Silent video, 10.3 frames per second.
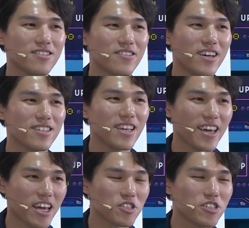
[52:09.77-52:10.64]
right? Take
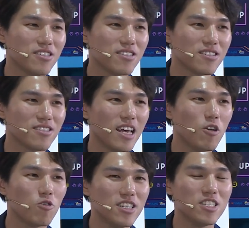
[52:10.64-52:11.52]
action. Then
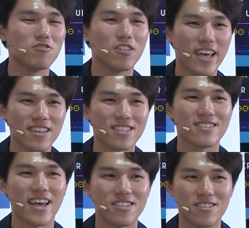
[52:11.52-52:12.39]
only you will get the
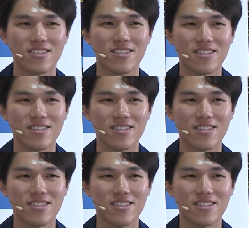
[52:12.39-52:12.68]
sense.